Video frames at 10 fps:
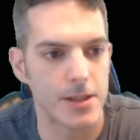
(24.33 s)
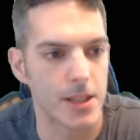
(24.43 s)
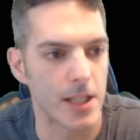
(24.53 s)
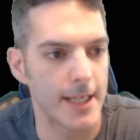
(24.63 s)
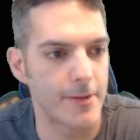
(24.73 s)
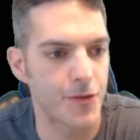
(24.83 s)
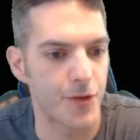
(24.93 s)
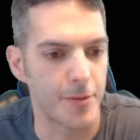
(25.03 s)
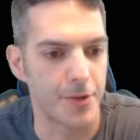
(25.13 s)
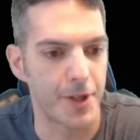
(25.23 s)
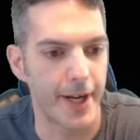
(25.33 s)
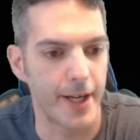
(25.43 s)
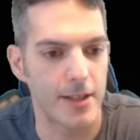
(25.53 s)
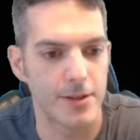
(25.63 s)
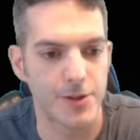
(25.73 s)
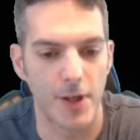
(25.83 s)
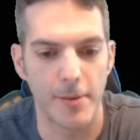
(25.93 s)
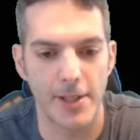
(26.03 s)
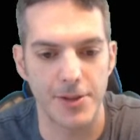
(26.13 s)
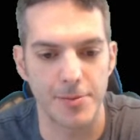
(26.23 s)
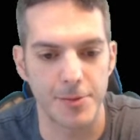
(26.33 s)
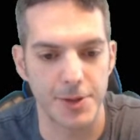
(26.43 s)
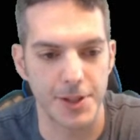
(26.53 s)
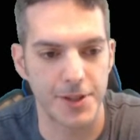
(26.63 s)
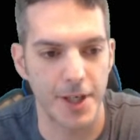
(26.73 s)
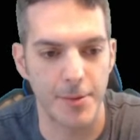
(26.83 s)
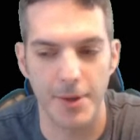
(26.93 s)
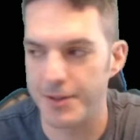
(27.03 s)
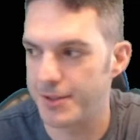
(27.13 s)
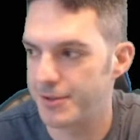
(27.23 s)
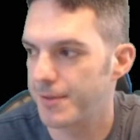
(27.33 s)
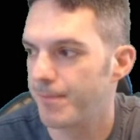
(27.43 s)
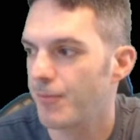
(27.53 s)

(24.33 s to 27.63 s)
live stream today. So I'm actually pretty excited about this.